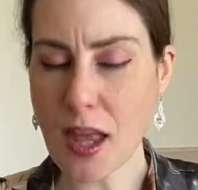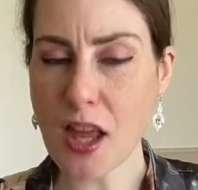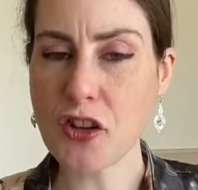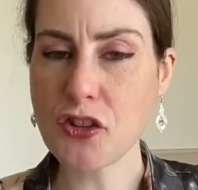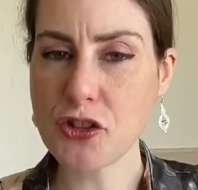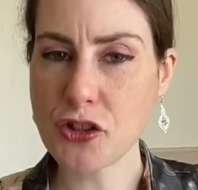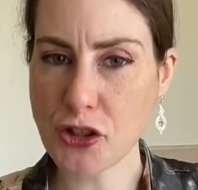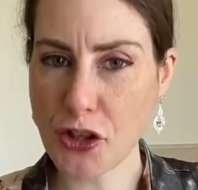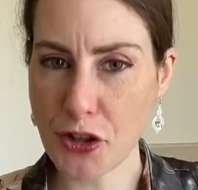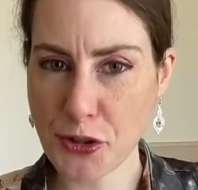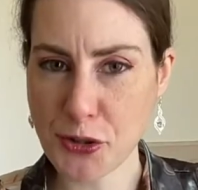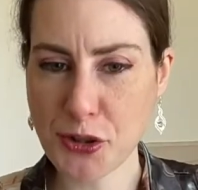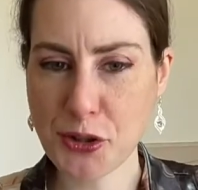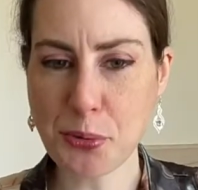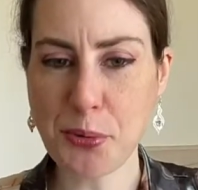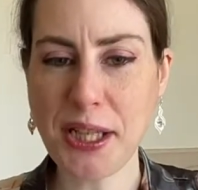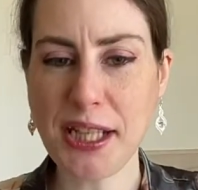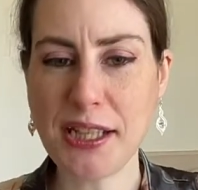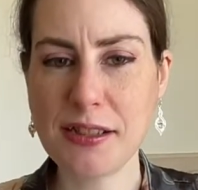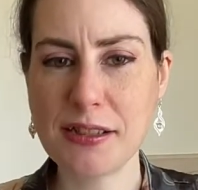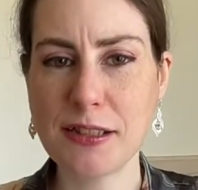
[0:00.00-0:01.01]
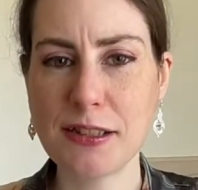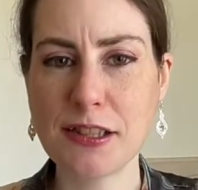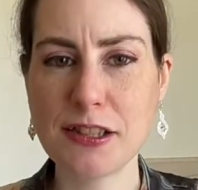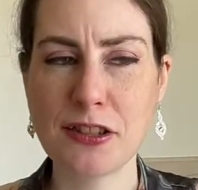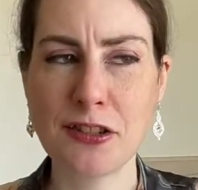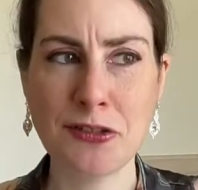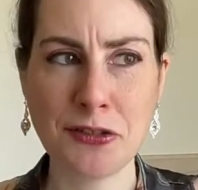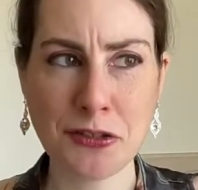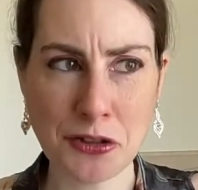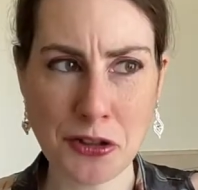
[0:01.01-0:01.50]
No
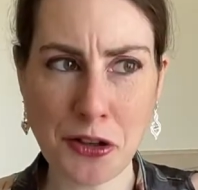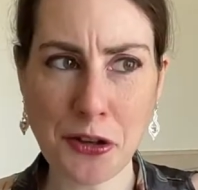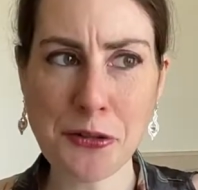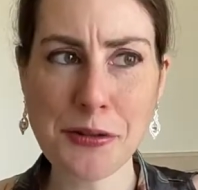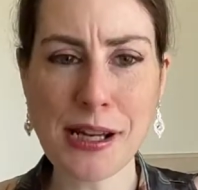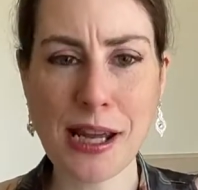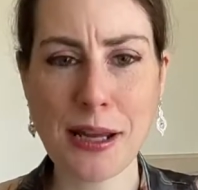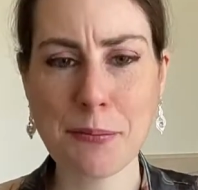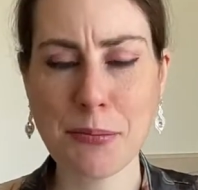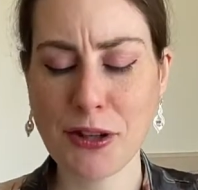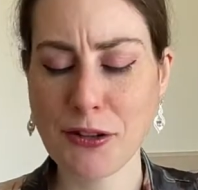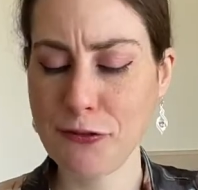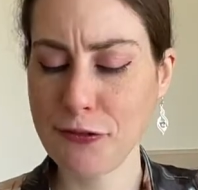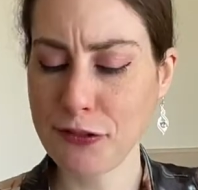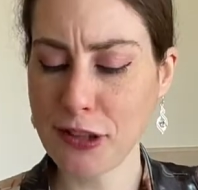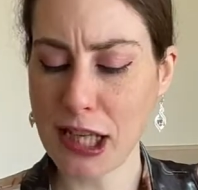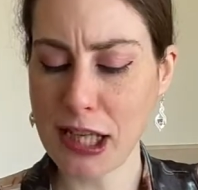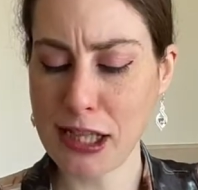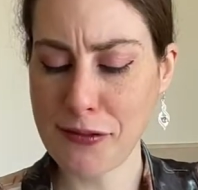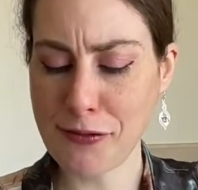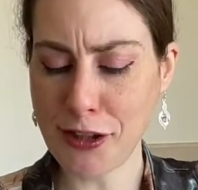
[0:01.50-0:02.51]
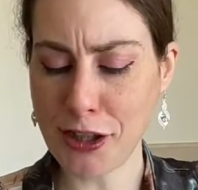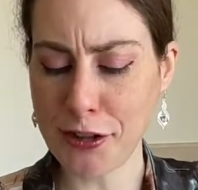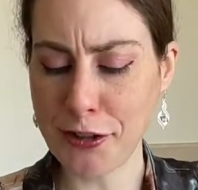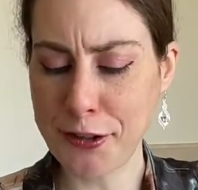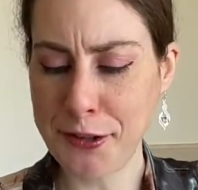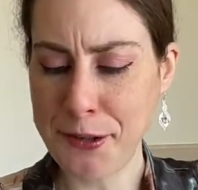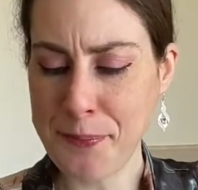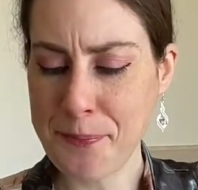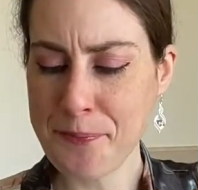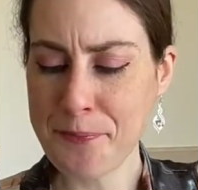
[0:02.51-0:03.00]
sweetness, no depth of flavour.
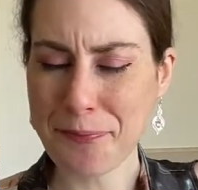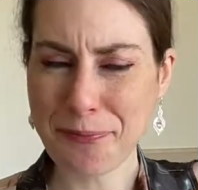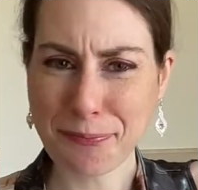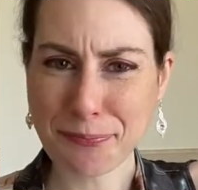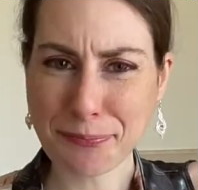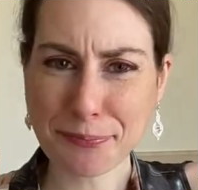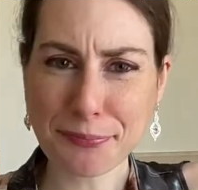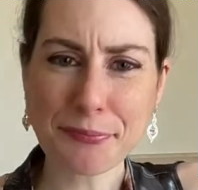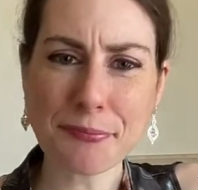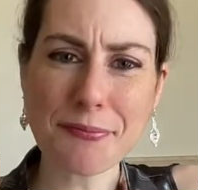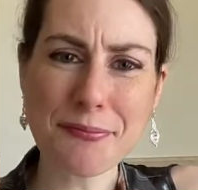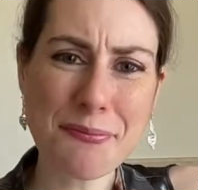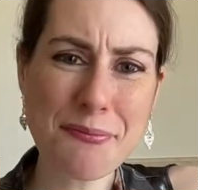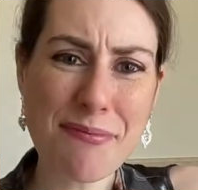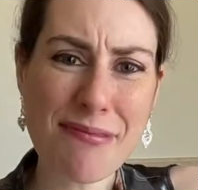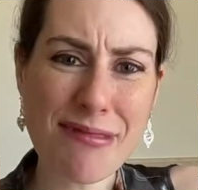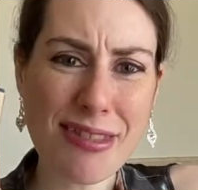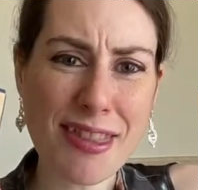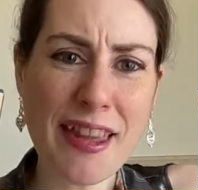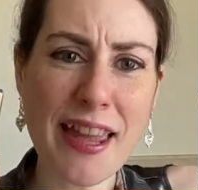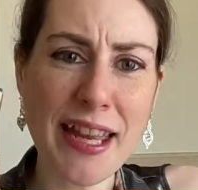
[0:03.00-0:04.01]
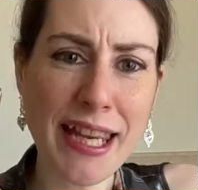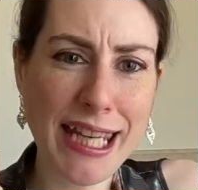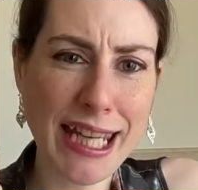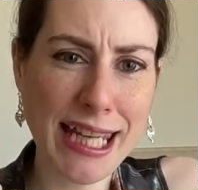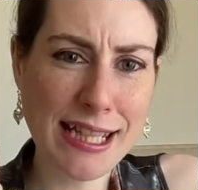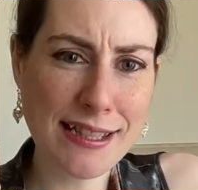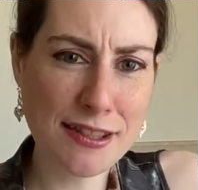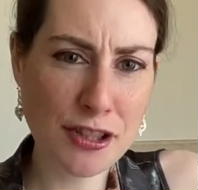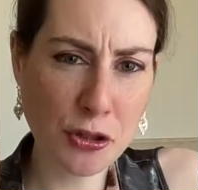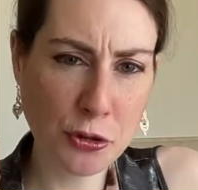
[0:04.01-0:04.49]

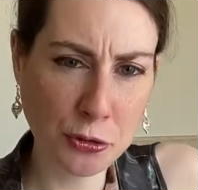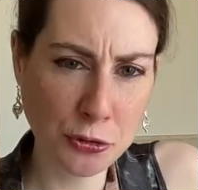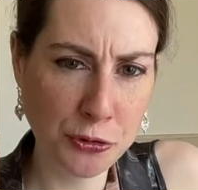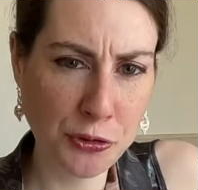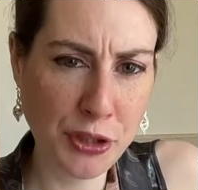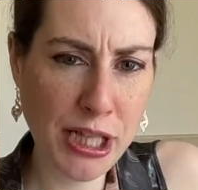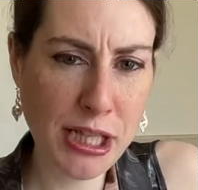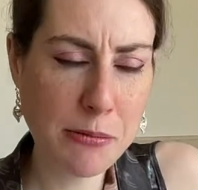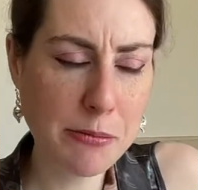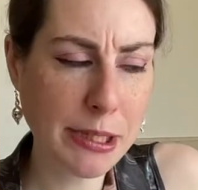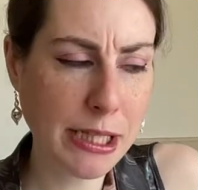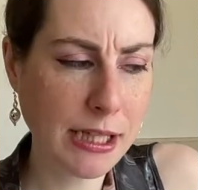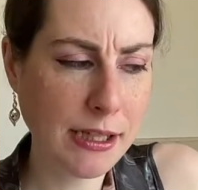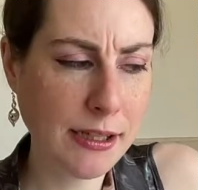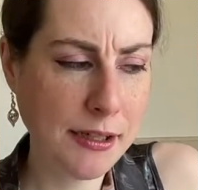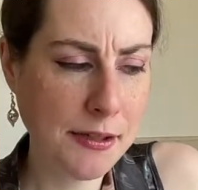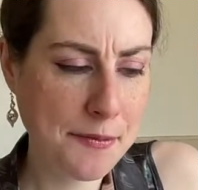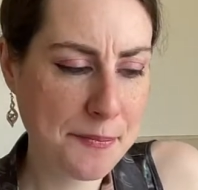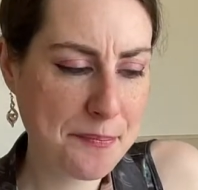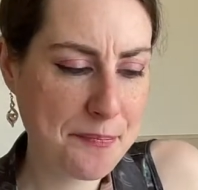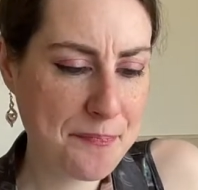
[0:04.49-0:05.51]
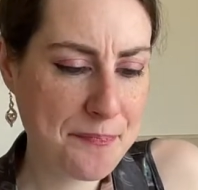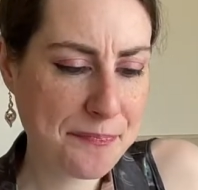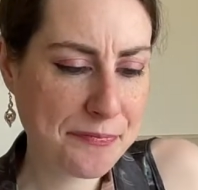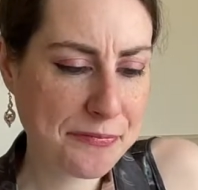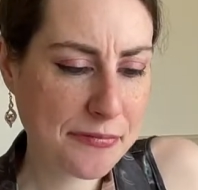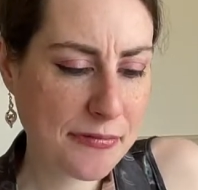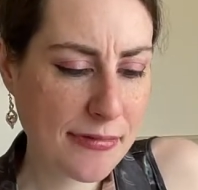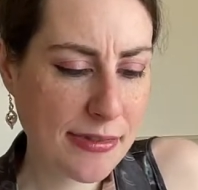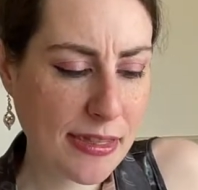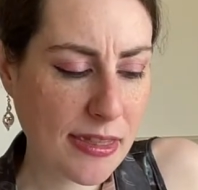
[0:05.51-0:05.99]
It's creamy,
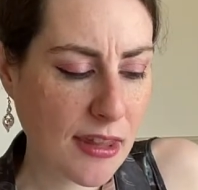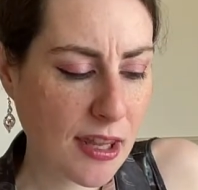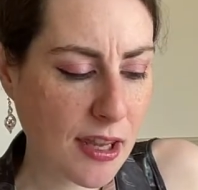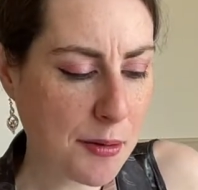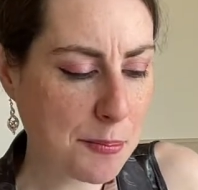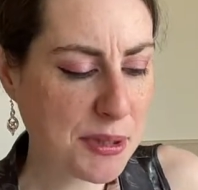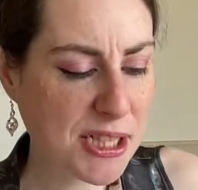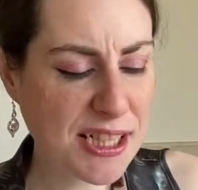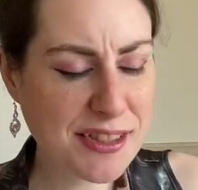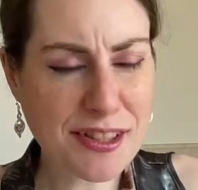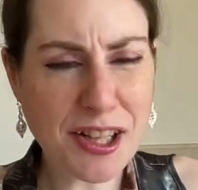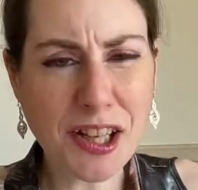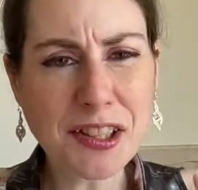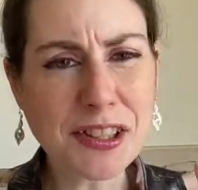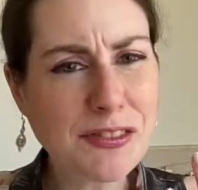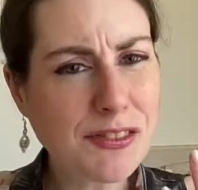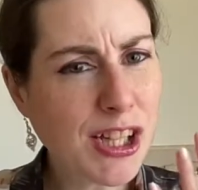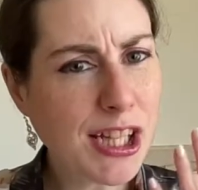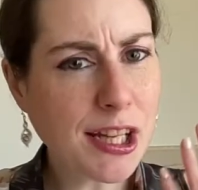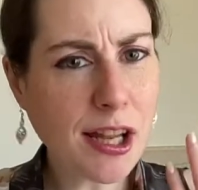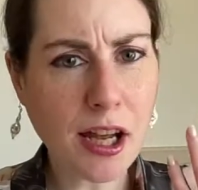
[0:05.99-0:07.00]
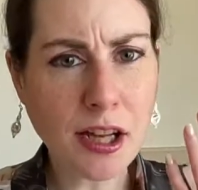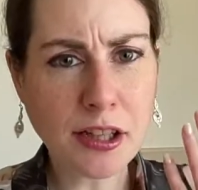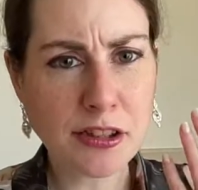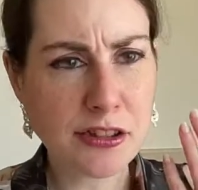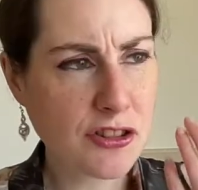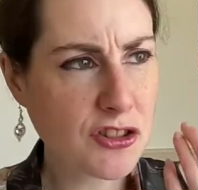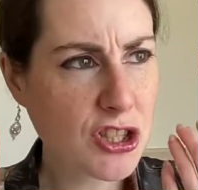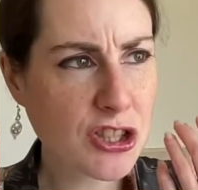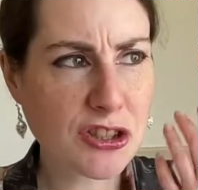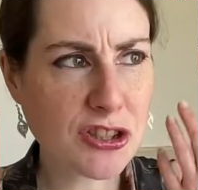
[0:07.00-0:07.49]
but it's kind of like
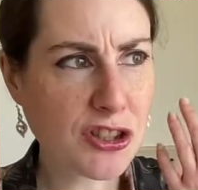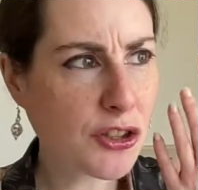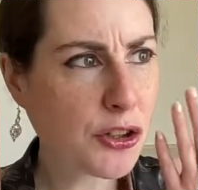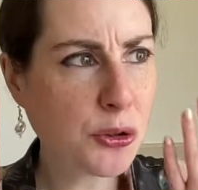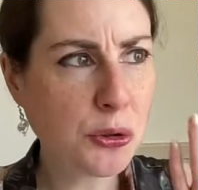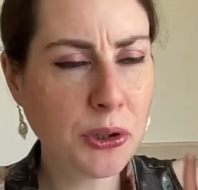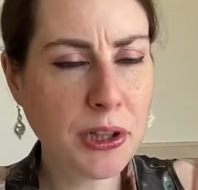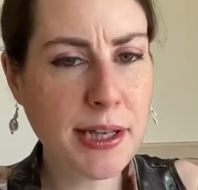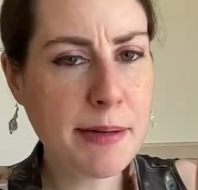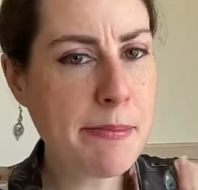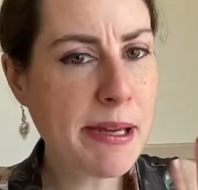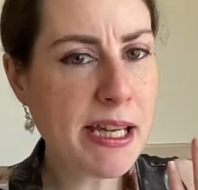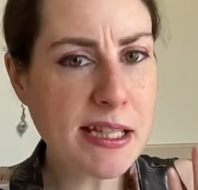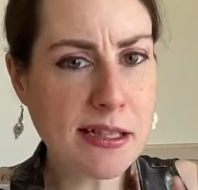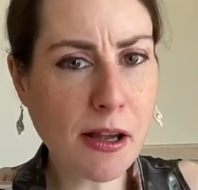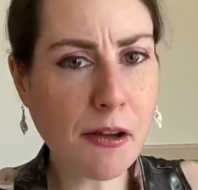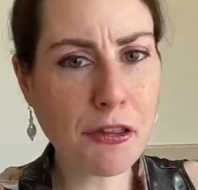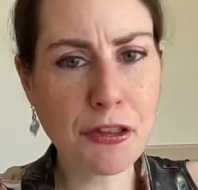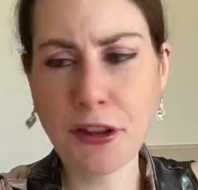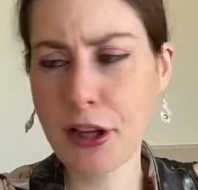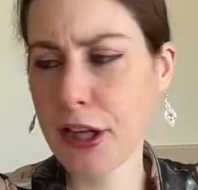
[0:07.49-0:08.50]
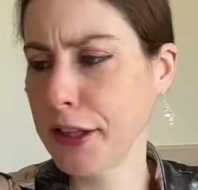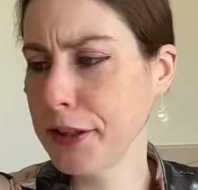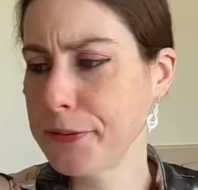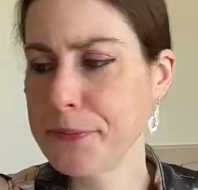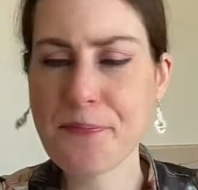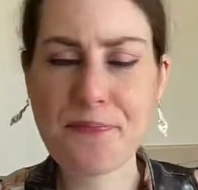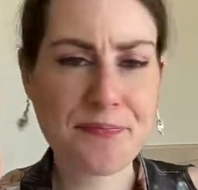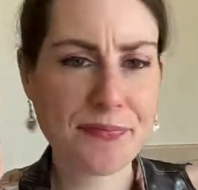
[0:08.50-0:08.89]
just a creamy nothing.